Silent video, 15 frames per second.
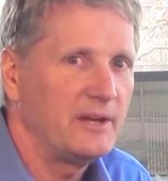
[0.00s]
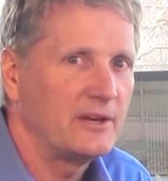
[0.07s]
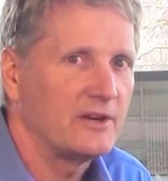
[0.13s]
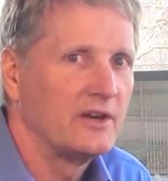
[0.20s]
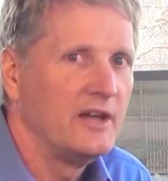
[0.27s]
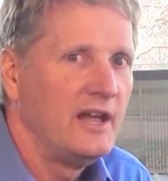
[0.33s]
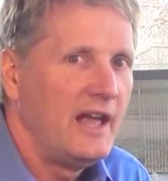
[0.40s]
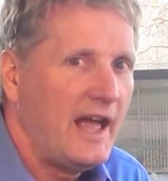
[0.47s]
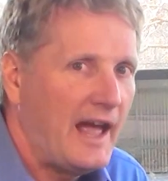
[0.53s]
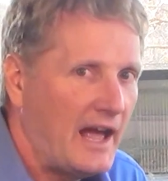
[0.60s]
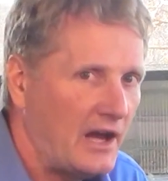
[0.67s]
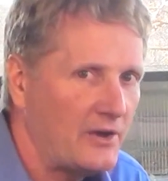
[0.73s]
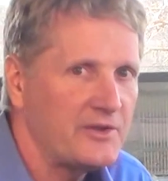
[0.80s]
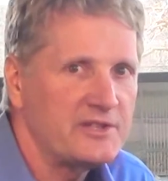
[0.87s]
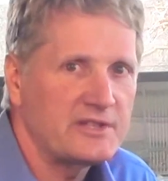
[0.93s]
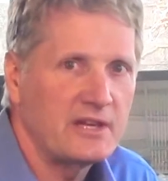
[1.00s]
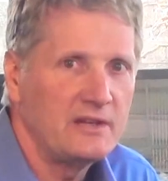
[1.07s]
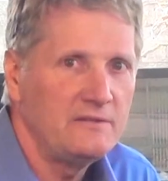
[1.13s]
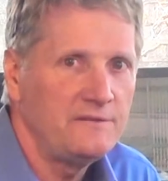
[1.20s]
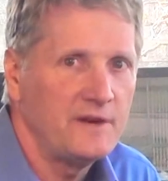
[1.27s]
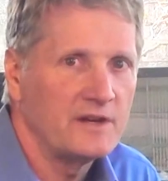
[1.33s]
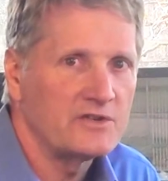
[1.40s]
better how the
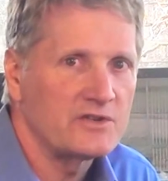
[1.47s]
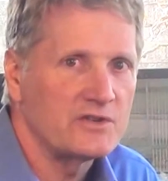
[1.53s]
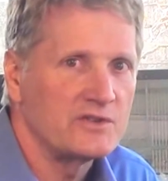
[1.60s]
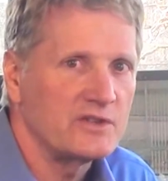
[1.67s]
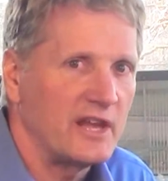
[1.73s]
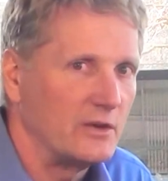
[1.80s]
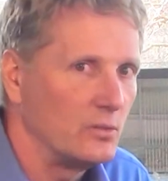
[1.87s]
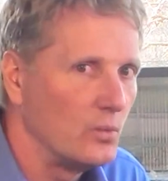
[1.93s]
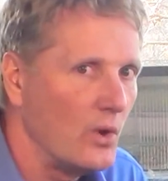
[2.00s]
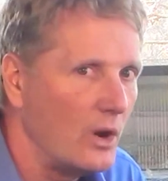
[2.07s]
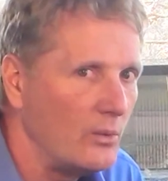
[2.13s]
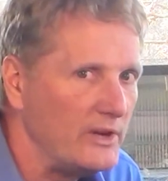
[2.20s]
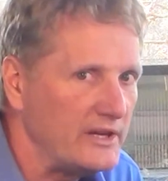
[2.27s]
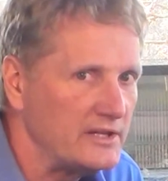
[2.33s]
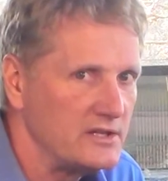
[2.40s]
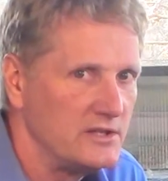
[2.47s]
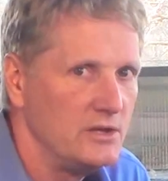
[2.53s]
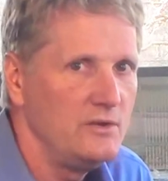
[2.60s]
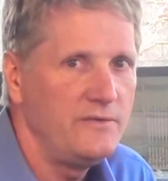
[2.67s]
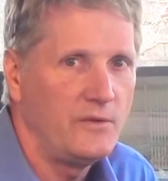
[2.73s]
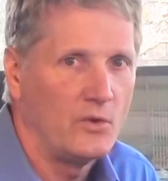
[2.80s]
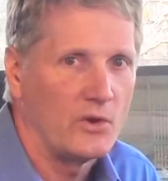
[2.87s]
skin functions and what we can
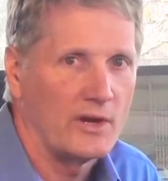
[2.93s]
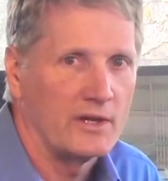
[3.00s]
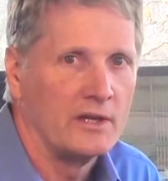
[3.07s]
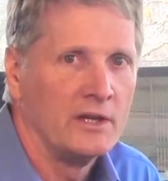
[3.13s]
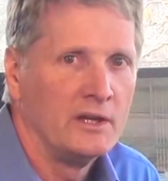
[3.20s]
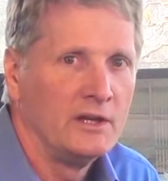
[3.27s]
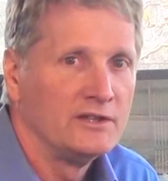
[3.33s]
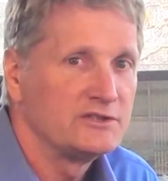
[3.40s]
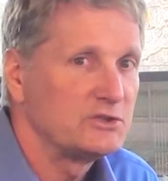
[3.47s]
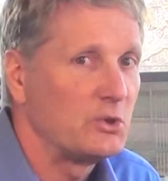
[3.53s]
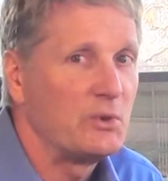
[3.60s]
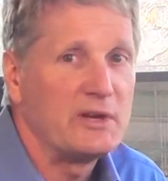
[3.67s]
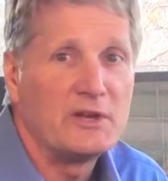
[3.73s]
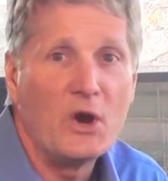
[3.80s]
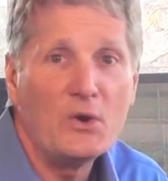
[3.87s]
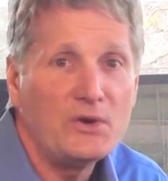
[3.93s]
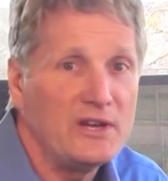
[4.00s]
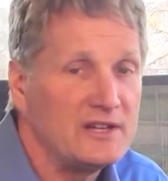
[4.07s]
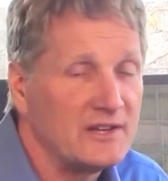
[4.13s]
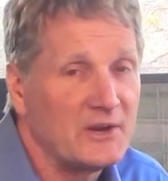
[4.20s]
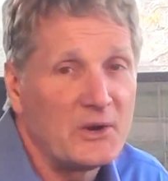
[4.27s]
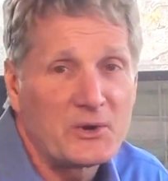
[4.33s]
do for it. So we don't
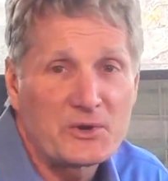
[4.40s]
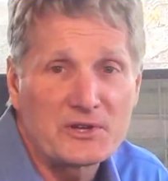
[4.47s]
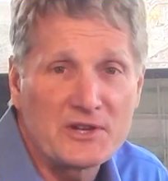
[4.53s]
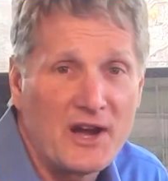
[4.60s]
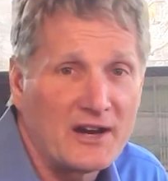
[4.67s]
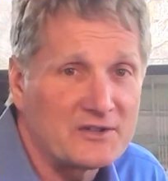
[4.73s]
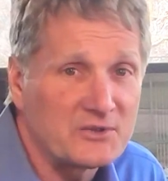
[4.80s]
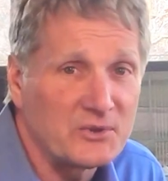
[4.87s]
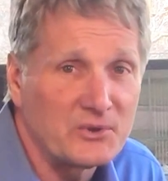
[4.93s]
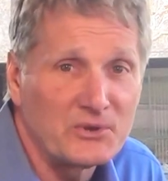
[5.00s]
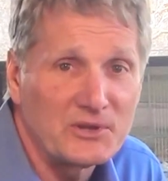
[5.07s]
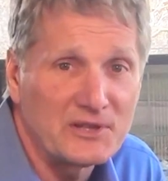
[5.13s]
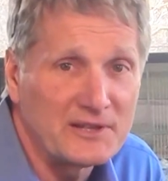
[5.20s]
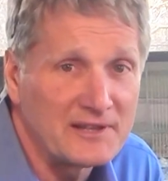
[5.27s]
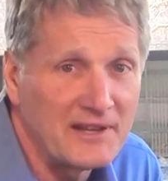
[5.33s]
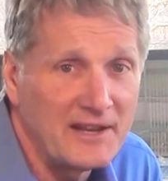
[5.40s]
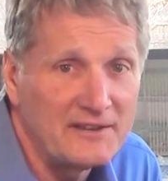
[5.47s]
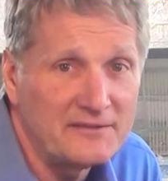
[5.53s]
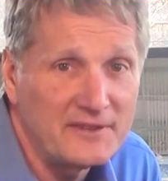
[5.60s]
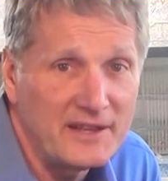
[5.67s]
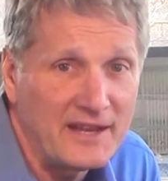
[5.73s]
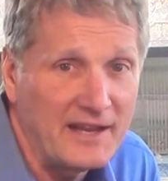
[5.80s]
need to go to the doctor early in
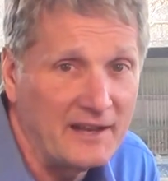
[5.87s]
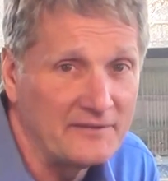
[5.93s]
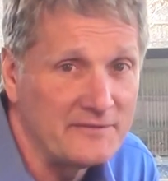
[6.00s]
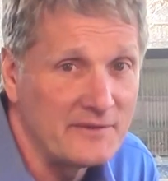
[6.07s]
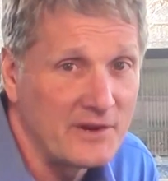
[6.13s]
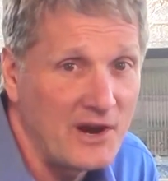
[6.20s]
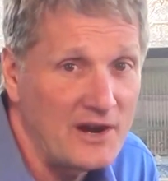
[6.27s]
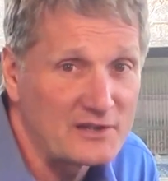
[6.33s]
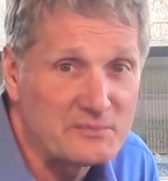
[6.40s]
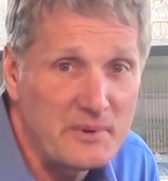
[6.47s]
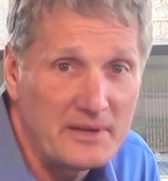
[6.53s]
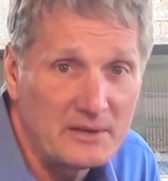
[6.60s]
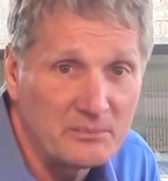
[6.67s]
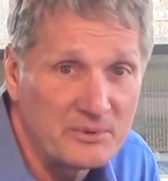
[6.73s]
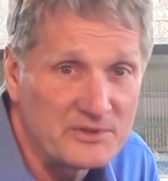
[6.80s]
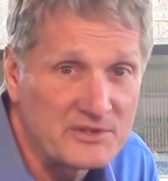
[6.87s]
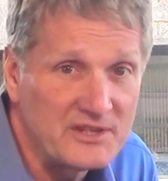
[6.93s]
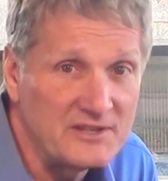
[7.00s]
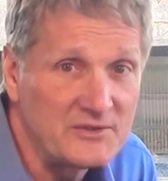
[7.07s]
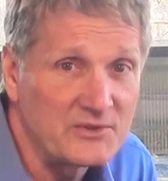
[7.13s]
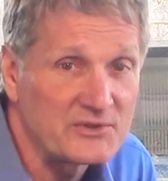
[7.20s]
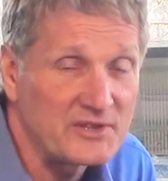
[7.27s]
life and have cosmetic
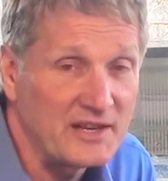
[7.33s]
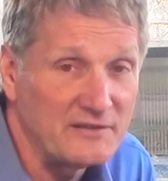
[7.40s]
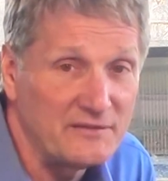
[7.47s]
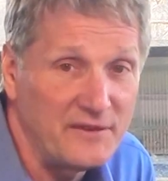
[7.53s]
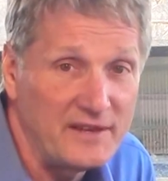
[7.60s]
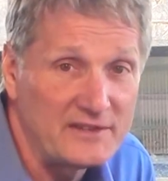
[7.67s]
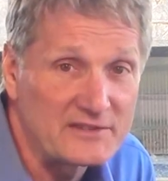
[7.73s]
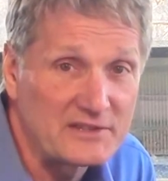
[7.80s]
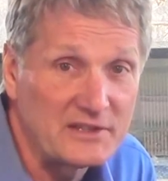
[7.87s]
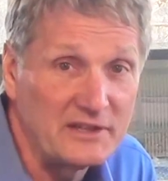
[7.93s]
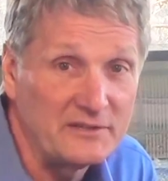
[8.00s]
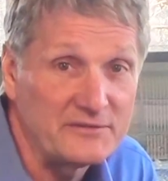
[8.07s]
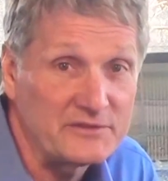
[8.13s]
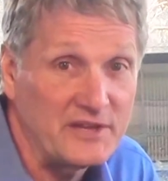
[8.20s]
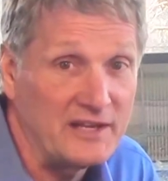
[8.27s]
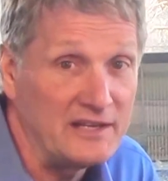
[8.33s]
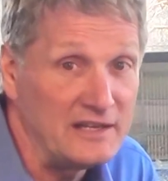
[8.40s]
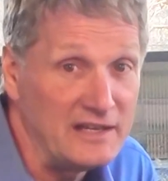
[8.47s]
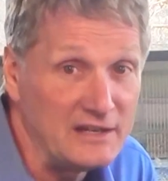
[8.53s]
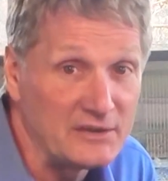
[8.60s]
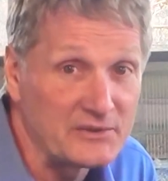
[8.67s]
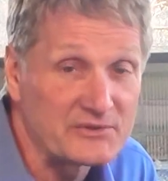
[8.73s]
procedures and facelifts and
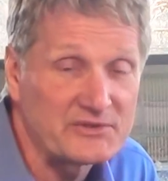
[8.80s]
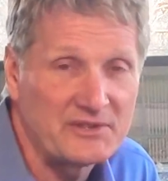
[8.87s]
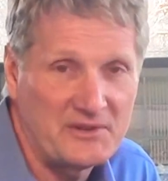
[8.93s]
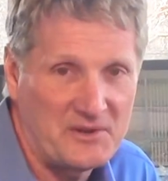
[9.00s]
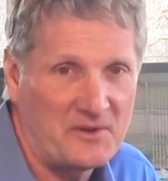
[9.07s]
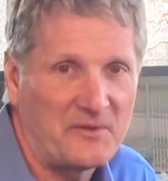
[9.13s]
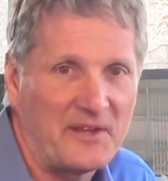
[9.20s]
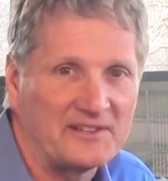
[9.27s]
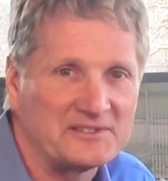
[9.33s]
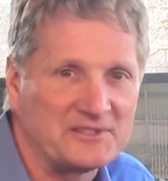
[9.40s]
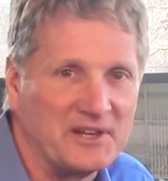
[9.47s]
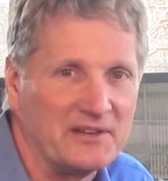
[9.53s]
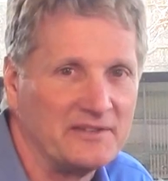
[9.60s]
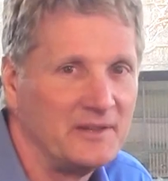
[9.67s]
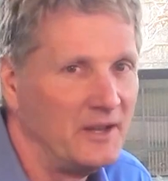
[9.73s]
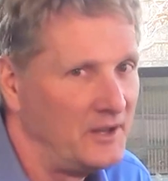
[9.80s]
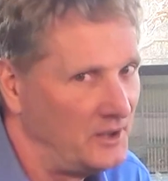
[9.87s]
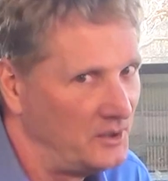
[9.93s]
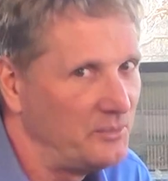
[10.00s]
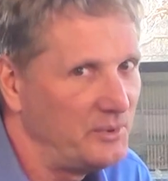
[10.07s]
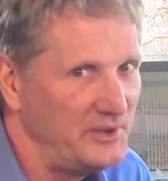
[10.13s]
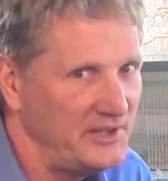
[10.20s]
needles and all of that stuff.
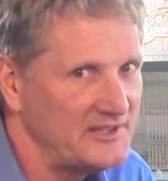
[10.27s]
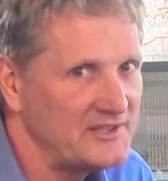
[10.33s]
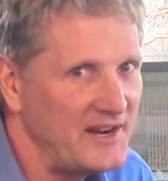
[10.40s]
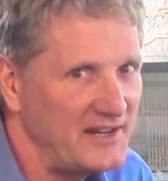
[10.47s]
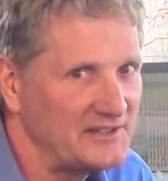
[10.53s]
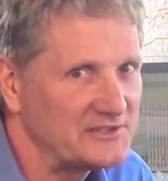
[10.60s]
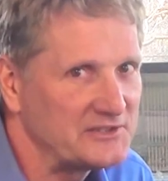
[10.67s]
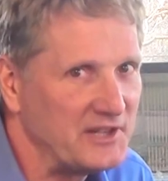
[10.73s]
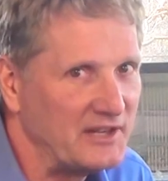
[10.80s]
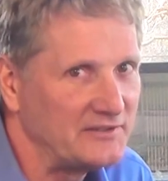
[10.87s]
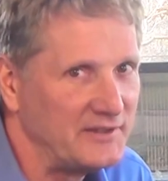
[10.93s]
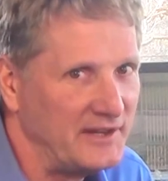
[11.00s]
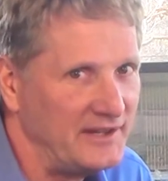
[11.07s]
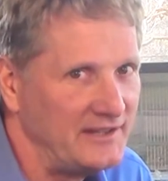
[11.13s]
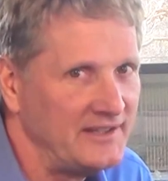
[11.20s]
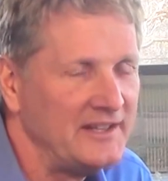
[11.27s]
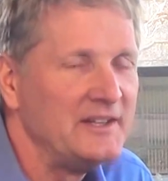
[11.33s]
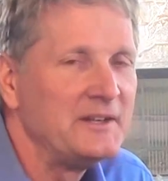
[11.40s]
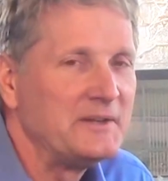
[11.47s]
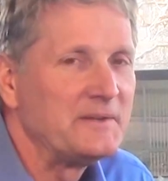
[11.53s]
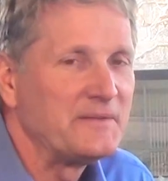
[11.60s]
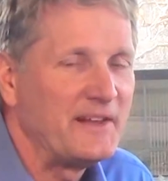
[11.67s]
Pretty exciting stuff, huh?
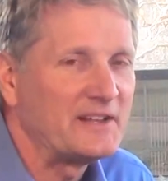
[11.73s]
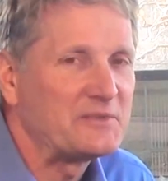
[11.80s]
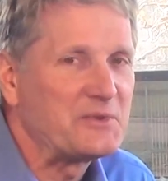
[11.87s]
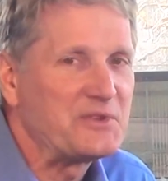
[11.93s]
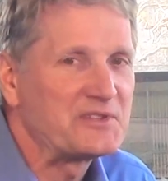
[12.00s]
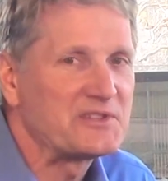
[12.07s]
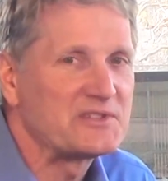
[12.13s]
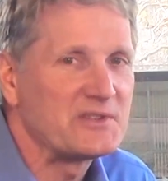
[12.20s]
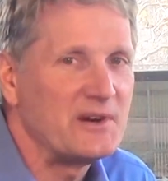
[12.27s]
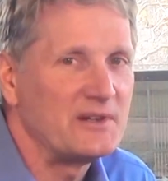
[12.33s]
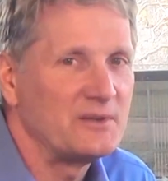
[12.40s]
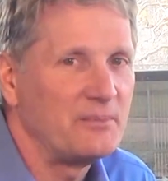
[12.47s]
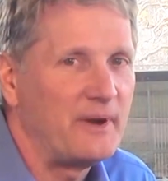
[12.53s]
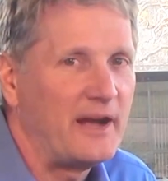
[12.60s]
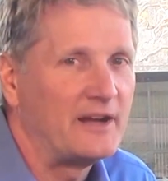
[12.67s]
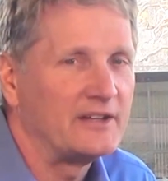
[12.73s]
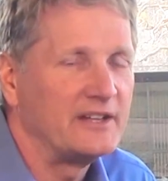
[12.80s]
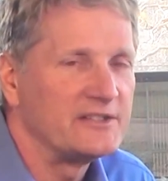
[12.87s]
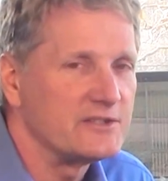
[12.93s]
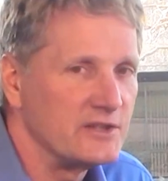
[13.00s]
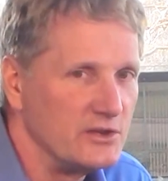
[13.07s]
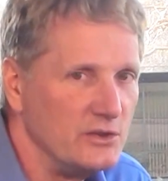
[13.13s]
That's what this is all about.
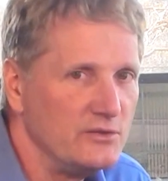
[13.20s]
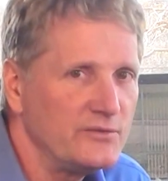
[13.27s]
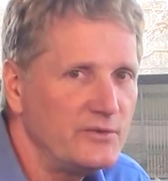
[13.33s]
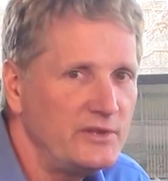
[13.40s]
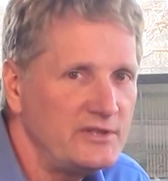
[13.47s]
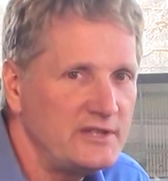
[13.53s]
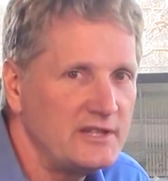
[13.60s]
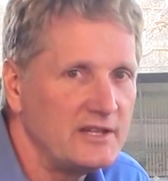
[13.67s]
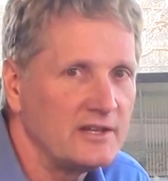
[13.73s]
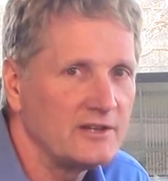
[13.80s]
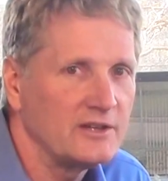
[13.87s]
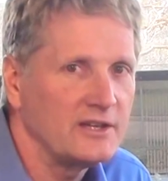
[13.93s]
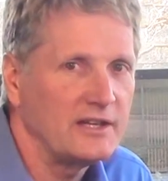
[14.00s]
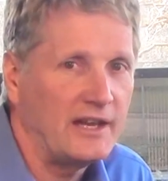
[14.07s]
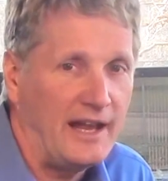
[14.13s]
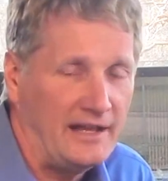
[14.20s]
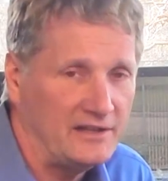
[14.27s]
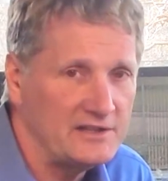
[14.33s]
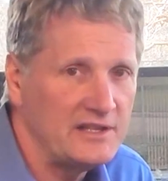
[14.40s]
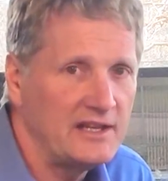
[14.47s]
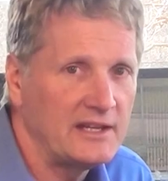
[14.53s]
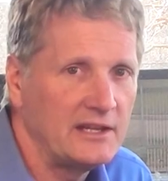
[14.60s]
It's the new frontier in how
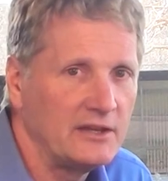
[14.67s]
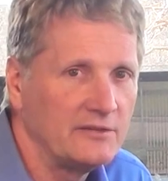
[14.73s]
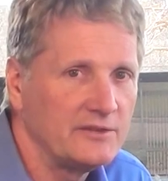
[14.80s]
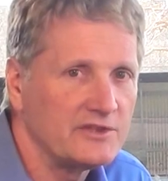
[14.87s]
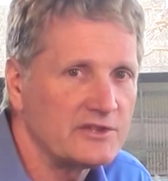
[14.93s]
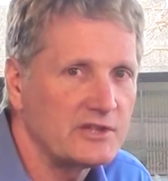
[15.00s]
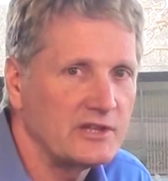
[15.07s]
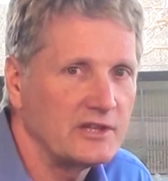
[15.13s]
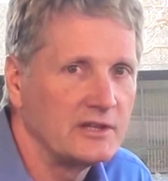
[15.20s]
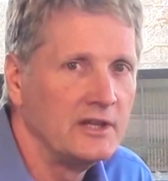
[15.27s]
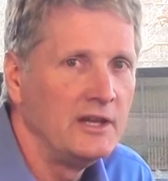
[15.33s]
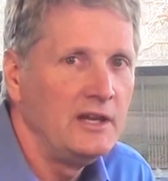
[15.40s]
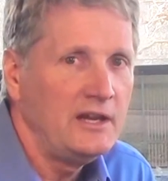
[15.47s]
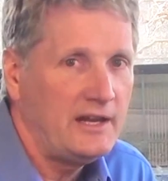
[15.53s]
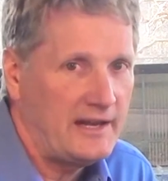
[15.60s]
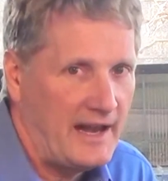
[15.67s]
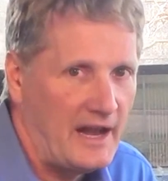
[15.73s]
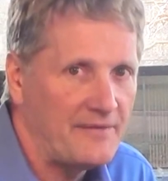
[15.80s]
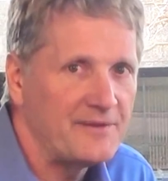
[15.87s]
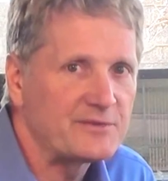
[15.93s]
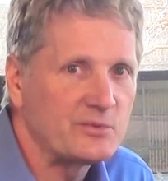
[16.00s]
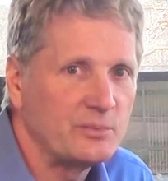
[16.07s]
to take care of your skin and
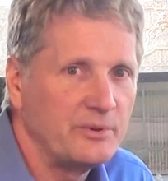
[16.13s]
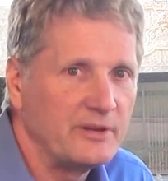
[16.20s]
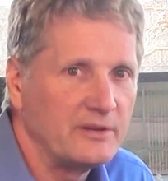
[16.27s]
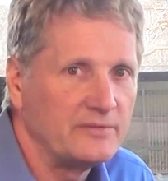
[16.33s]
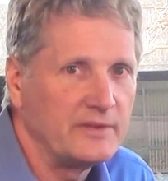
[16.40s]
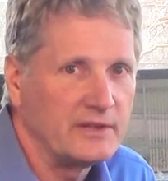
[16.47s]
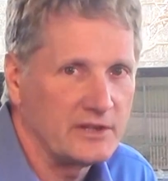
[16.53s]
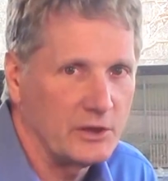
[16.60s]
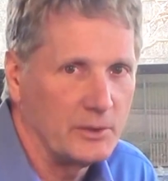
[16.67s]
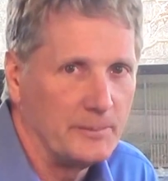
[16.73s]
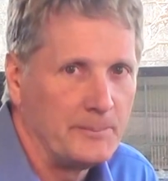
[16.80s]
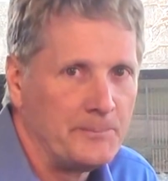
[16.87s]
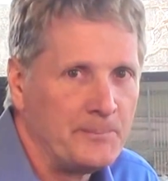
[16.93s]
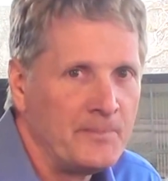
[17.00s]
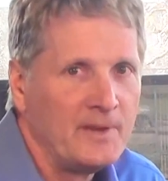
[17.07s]
how this will benefit you.